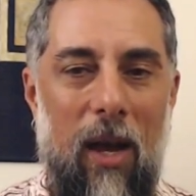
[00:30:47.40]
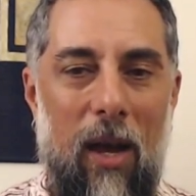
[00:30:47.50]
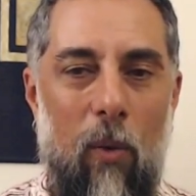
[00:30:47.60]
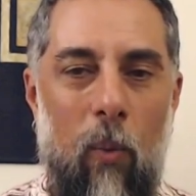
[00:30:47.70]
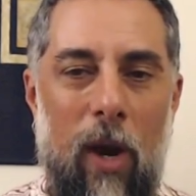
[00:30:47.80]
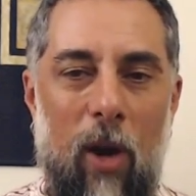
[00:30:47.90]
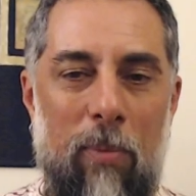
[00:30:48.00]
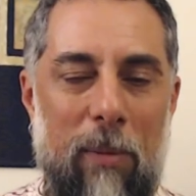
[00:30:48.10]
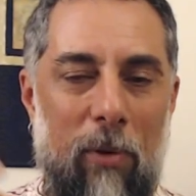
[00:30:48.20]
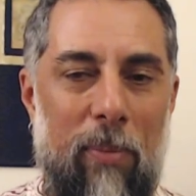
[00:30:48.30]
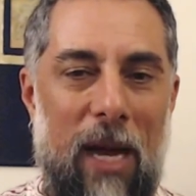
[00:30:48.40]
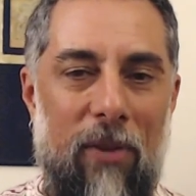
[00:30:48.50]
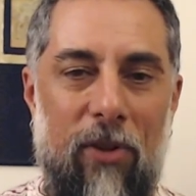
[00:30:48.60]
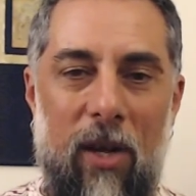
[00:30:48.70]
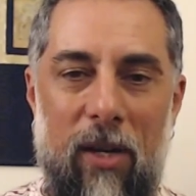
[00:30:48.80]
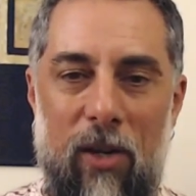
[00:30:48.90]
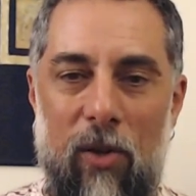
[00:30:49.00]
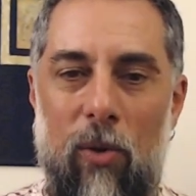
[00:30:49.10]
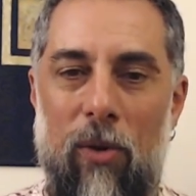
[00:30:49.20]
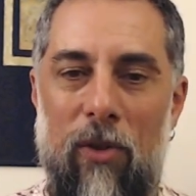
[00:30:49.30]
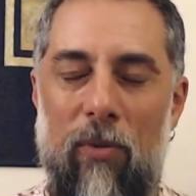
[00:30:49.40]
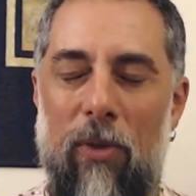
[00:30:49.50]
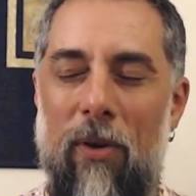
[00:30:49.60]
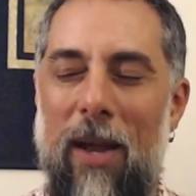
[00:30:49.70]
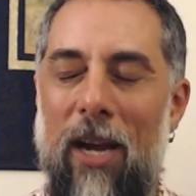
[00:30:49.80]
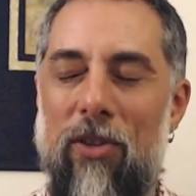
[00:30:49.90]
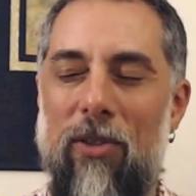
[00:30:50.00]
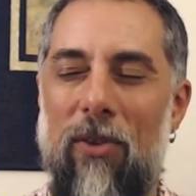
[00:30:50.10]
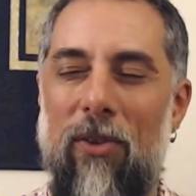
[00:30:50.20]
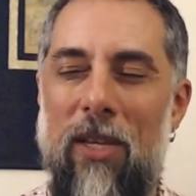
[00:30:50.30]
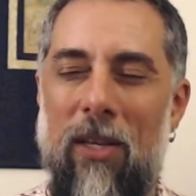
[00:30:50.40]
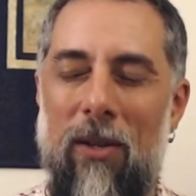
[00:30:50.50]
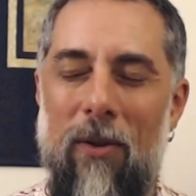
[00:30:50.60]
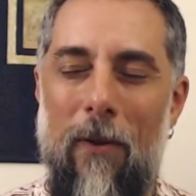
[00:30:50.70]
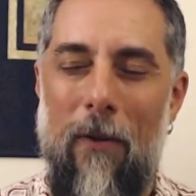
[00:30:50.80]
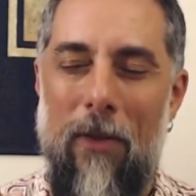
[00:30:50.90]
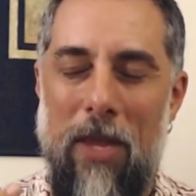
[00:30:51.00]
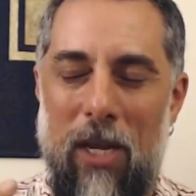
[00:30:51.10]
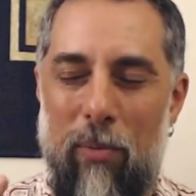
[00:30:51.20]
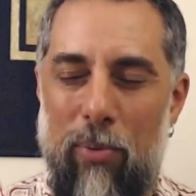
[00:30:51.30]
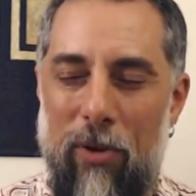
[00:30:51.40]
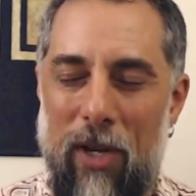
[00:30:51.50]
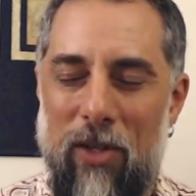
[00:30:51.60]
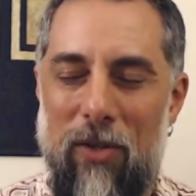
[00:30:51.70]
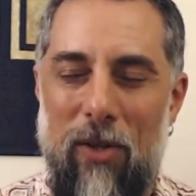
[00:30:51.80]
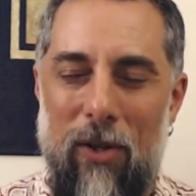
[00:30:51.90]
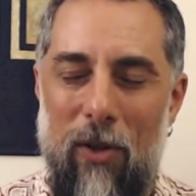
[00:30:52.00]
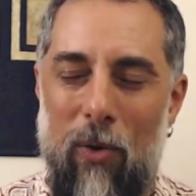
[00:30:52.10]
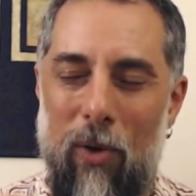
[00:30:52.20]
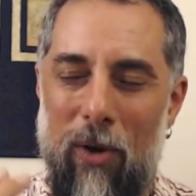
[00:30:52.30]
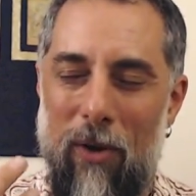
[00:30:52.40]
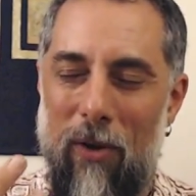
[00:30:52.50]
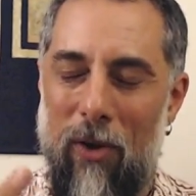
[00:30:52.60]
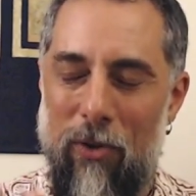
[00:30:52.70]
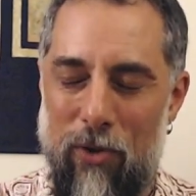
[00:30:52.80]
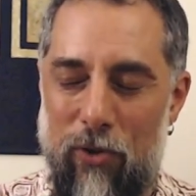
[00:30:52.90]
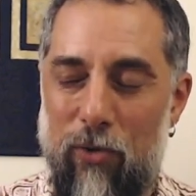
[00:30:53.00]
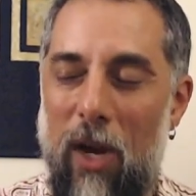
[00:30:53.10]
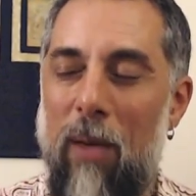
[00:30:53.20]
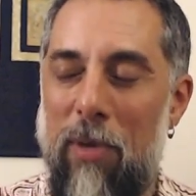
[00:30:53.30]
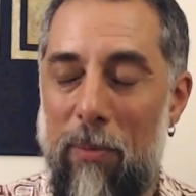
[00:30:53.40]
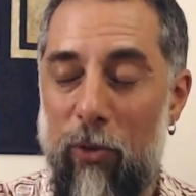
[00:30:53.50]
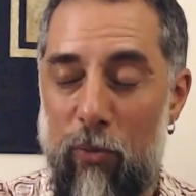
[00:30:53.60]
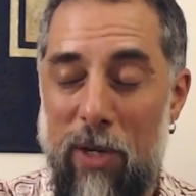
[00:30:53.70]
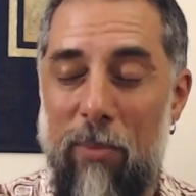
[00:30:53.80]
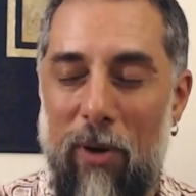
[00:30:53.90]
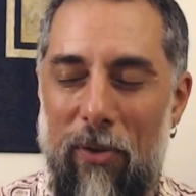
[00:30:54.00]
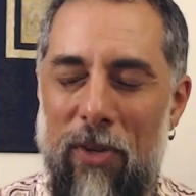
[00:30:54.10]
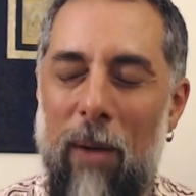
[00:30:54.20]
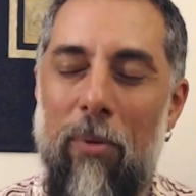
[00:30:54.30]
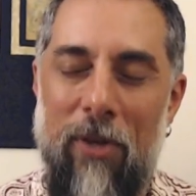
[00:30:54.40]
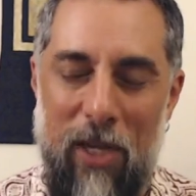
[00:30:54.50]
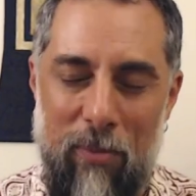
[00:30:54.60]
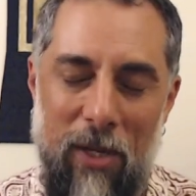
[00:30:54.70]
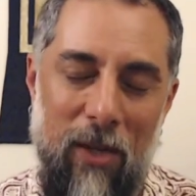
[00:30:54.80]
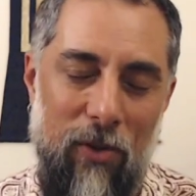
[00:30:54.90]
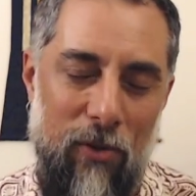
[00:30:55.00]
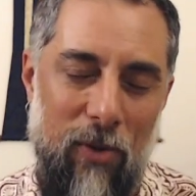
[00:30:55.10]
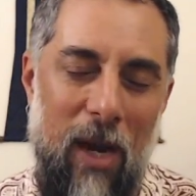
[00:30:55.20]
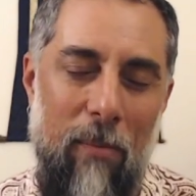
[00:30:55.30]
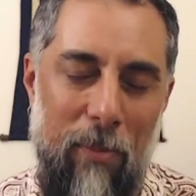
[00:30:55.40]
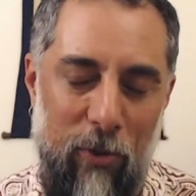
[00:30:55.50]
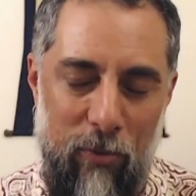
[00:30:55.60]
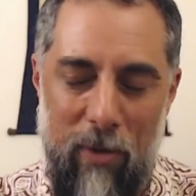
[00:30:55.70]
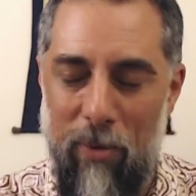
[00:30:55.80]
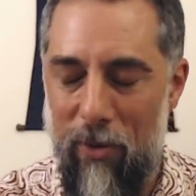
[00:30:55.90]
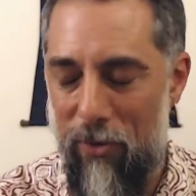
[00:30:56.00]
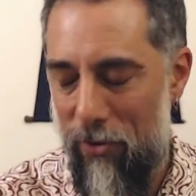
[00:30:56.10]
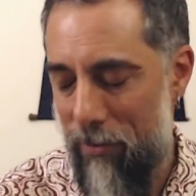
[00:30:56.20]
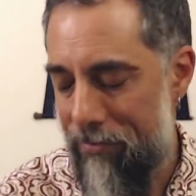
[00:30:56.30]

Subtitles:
where people pass on in accordance with their actions. He can predict or describe people's rebirths. Not predict, but he can describe people's rebirths.